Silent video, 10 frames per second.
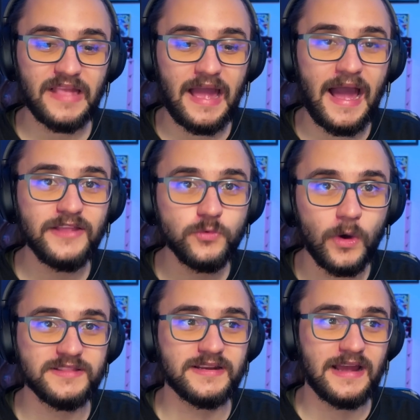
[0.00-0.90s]
I do
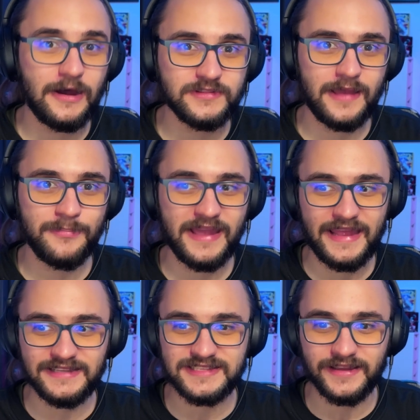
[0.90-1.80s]
wonder how that
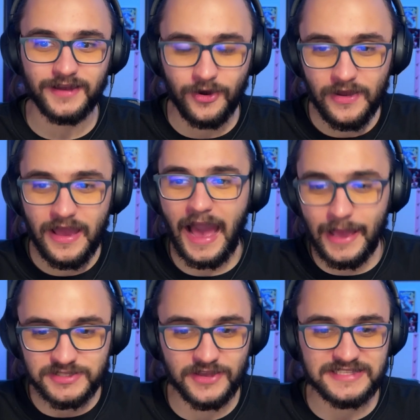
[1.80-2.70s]
mechanic is gonna go.
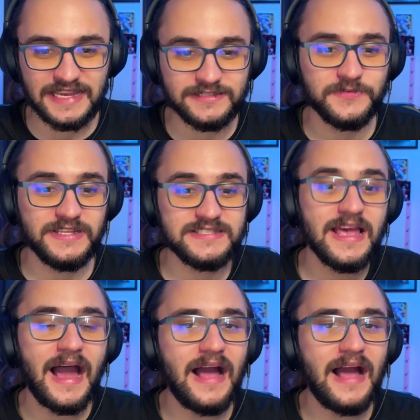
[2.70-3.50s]
I'm so excited for this.